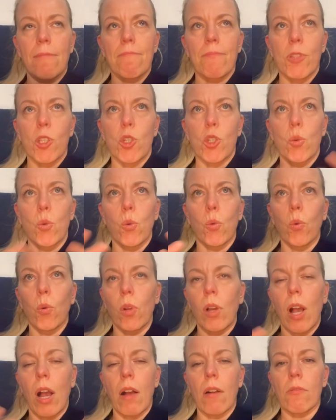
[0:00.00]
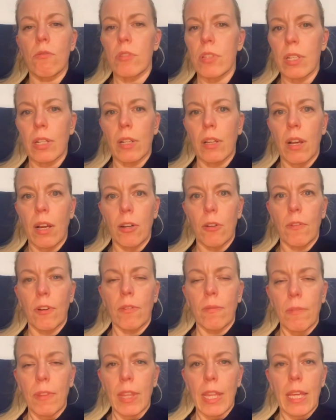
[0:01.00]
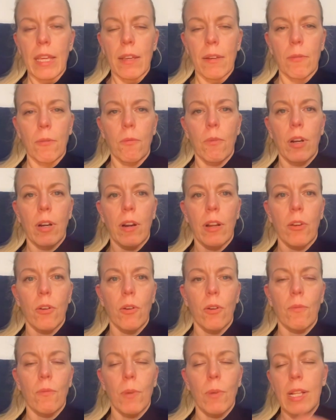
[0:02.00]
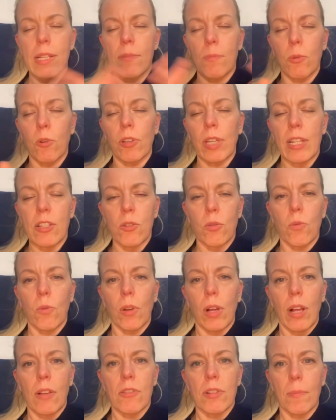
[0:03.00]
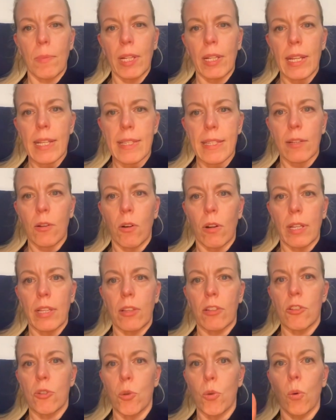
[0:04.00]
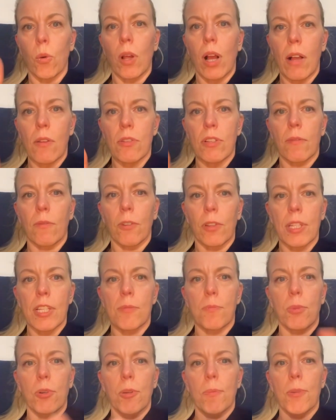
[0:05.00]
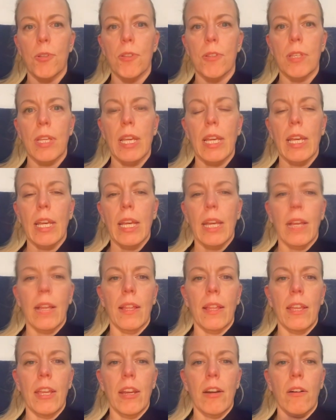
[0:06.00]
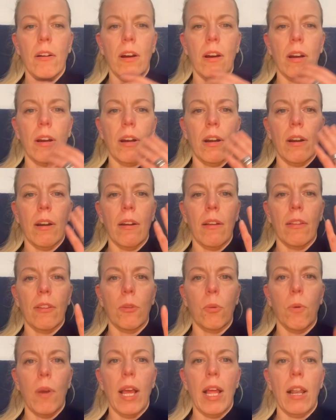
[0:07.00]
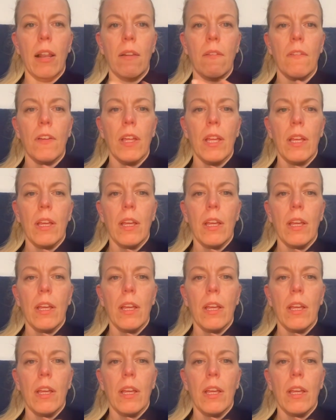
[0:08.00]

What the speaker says: school council kind of a thing where I go. Well, it's more than school council, but let's call it school council for this purpose. Here are 12